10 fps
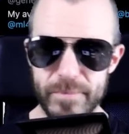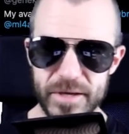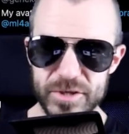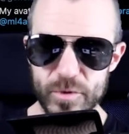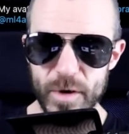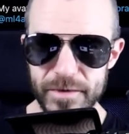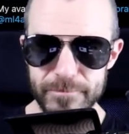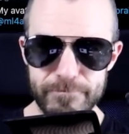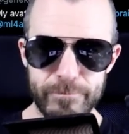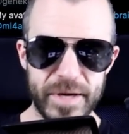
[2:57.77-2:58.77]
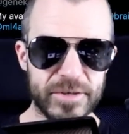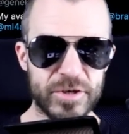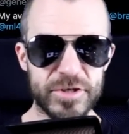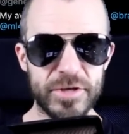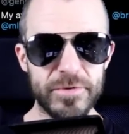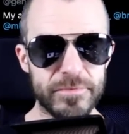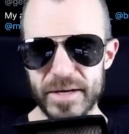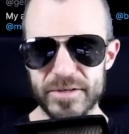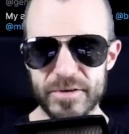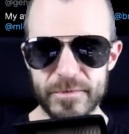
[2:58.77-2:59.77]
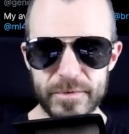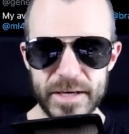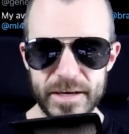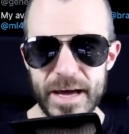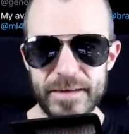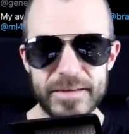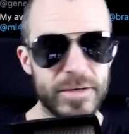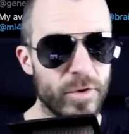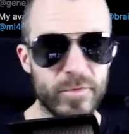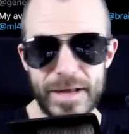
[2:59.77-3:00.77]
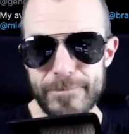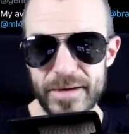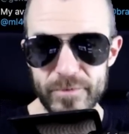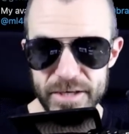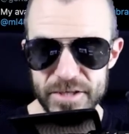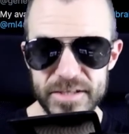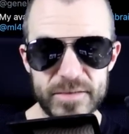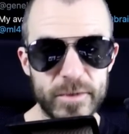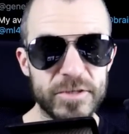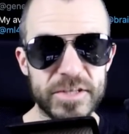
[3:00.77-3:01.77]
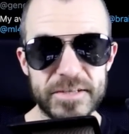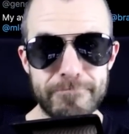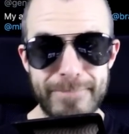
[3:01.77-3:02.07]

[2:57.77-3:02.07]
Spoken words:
Picture 1, picture 2, picture 3, and the overlapping regions will just